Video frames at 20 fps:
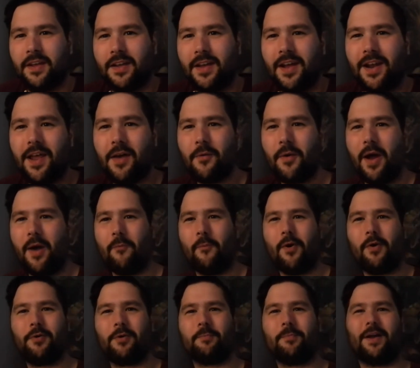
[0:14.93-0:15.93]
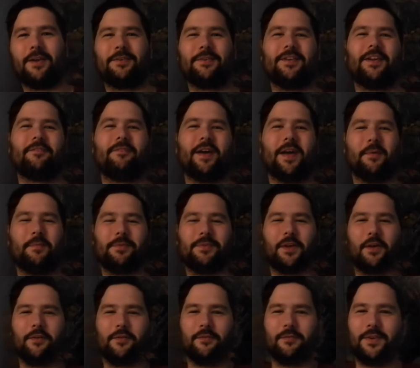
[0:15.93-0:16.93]
Hello and welcome back to another
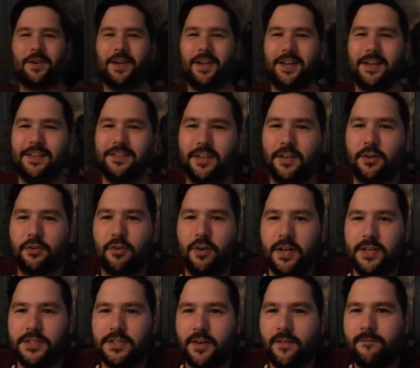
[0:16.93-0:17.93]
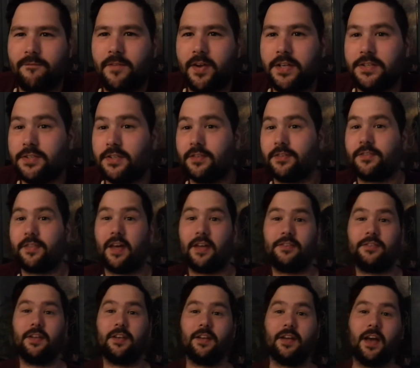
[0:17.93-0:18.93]
episode of Lee's Creature Features. That's
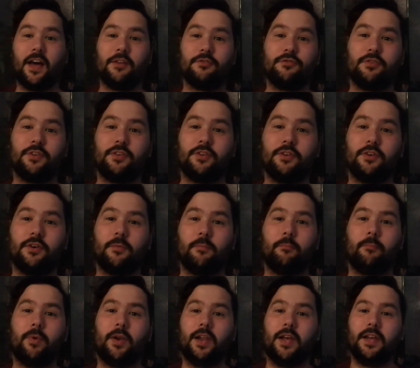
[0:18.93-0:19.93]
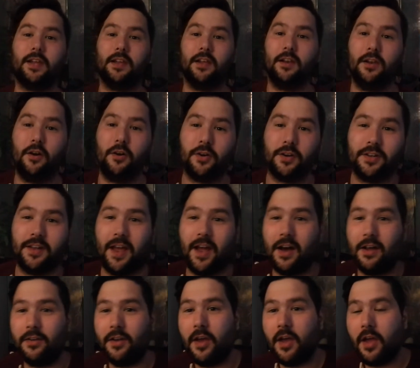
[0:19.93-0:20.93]
it, the country is on complete
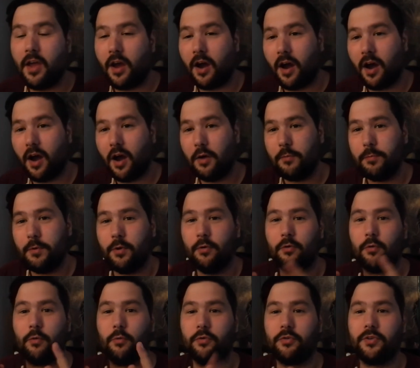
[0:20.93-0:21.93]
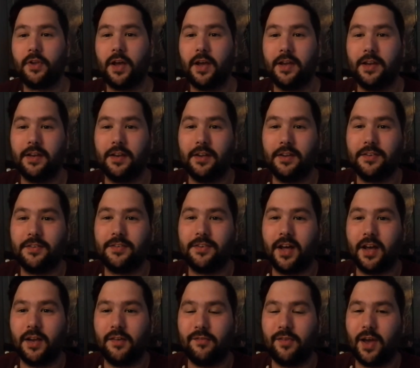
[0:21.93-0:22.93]
lockdown. I hope you're all staying
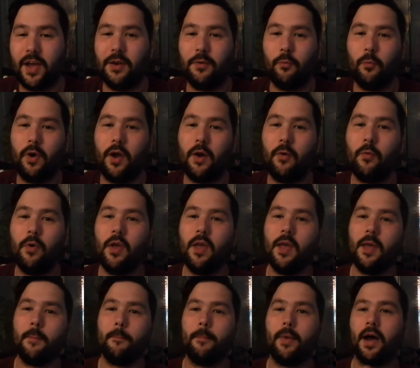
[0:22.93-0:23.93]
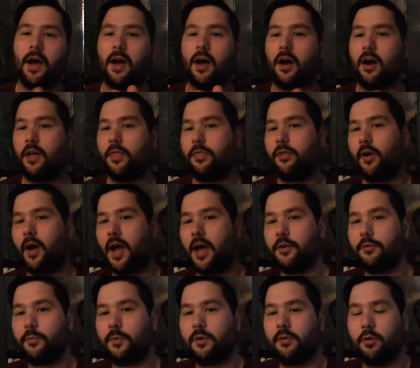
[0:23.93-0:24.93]
safe and well. But I thought
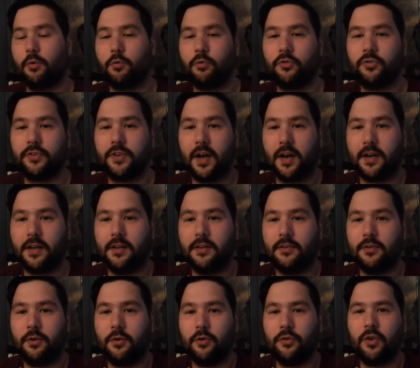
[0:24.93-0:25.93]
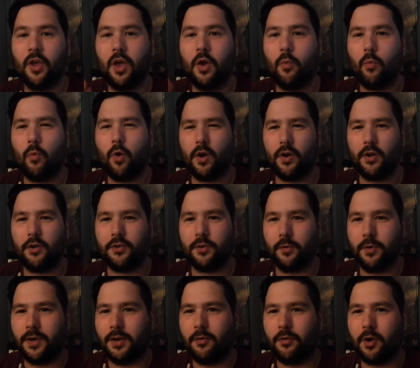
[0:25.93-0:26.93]
as we're all stuck indoors, why not do
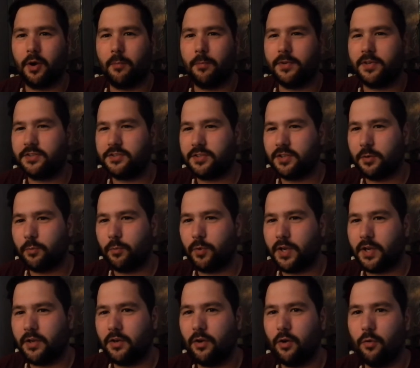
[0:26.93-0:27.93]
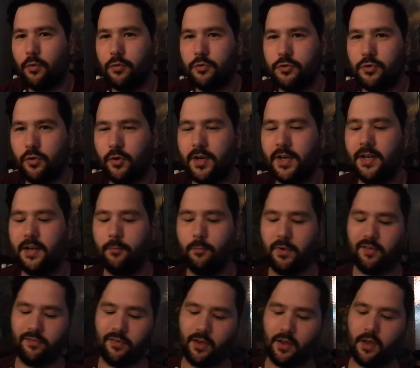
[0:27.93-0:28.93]
a little competition that we can all join in
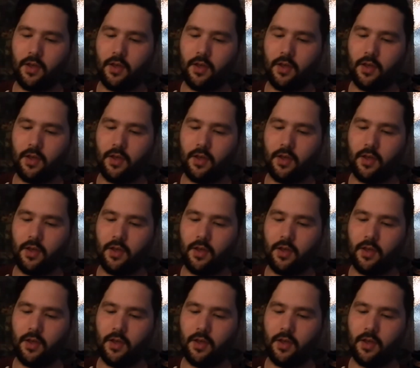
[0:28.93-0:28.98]
with?